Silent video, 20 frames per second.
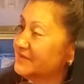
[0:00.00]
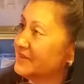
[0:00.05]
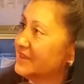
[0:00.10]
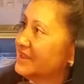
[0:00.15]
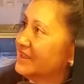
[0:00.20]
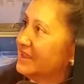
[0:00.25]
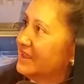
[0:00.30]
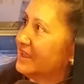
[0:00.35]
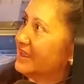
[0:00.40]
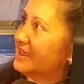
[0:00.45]

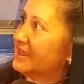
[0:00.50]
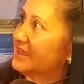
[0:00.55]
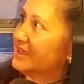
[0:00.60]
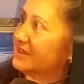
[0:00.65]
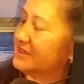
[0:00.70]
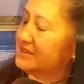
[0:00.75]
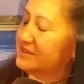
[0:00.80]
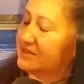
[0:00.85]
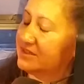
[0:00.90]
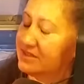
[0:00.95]

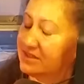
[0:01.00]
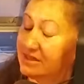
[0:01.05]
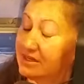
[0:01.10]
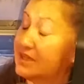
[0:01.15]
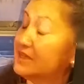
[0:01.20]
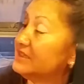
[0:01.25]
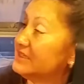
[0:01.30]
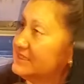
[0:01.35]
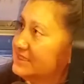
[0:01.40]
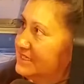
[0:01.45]

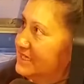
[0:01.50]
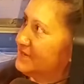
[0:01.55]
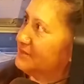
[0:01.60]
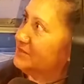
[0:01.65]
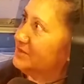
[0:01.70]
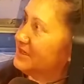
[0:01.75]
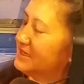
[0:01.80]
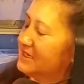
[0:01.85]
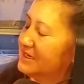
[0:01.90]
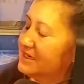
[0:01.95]
and the
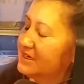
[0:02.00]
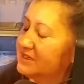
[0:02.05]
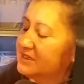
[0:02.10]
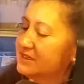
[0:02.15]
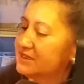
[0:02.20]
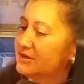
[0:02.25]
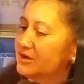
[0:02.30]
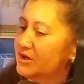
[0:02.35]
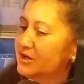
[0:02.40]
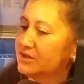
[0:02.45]
same thing. I
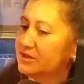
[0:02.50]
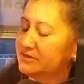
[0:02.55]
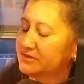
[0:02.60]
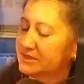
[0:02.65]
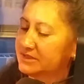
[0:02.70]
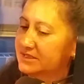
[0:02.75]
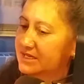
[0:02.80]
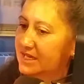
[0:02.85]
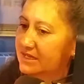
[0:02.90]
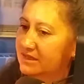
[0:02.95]
think all of
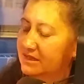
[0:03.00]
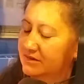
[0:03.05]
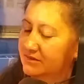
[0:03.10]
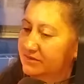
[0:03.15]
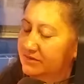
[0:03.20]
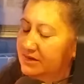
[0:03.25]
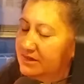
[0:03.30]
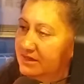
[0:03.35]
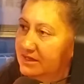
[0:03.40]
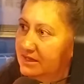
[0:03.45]
us had that
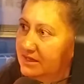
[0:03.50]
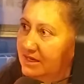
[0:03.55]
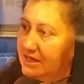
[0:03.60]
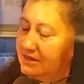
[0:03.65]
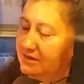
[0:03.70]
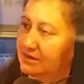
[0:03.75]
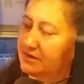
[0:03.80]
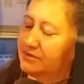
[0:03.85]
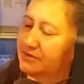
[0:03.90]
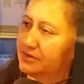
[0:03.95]
feeling.
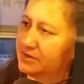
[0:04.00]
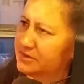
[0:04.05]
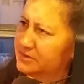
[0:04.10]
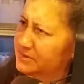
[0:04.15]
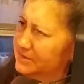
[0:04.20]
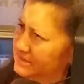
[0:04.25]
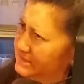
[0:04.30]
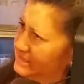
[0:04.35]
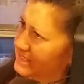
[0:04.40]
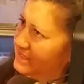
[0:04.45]
At the first
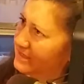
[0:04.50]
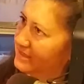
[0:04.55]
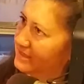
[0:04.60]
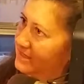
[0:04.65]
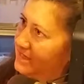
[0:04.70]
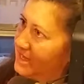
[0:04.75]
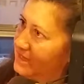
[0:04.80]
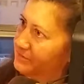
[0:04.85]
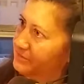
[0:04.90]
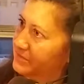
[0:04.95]
one, it's like
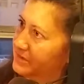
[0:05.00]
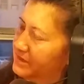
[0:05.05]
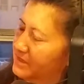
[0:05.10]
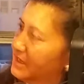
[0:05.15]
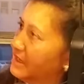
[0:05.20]
happy.